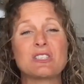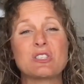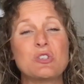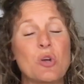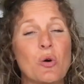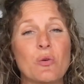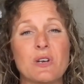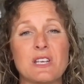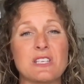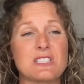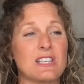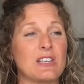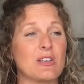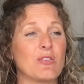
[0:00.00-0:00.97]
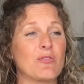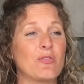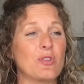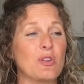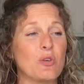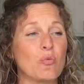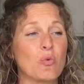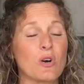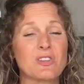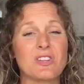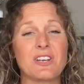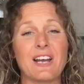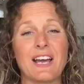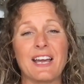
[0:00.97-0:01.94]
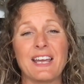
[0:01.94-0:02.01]
noticed, and the work
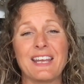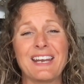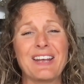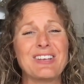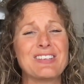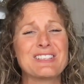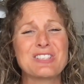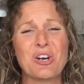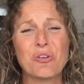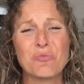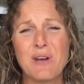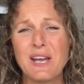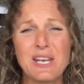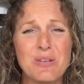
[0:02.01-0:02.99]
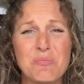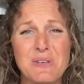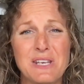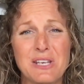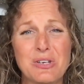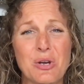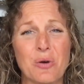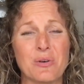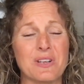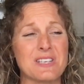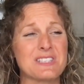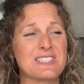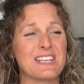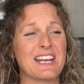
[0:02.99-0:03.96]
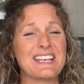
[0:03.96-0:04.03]
that I it's already being
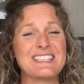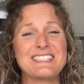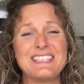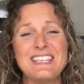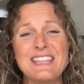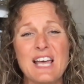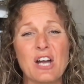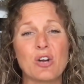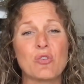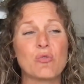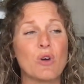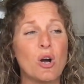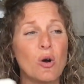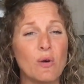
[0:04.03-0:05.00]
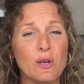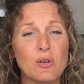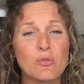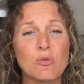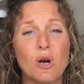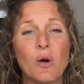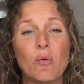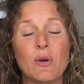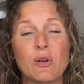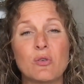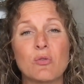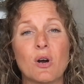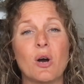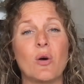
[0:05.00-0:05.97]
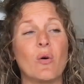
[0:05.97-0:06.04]
noticed, and I see that grow and grow and
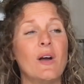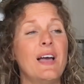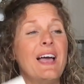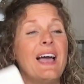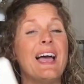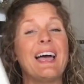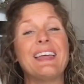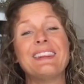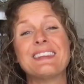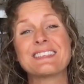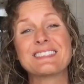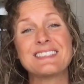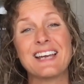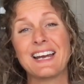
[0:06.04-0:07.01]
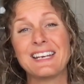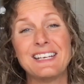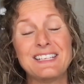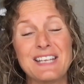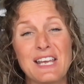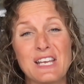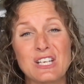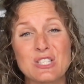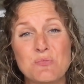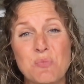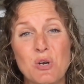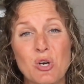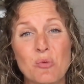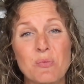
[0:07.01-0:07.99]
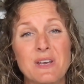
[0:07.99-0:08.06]
grow. And this 90-day
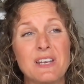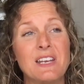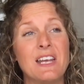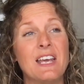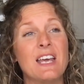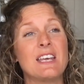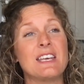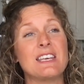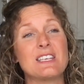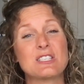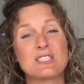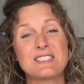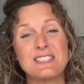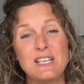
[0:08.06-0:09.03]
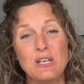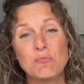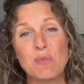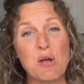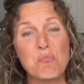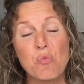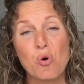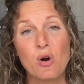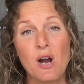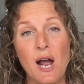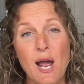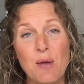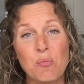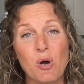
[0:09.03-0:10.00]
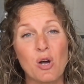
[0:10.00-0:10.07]
experiment is seen by more
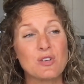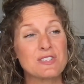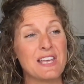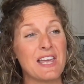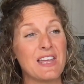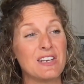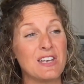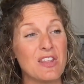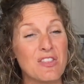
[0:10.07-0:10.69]
eyeballs, and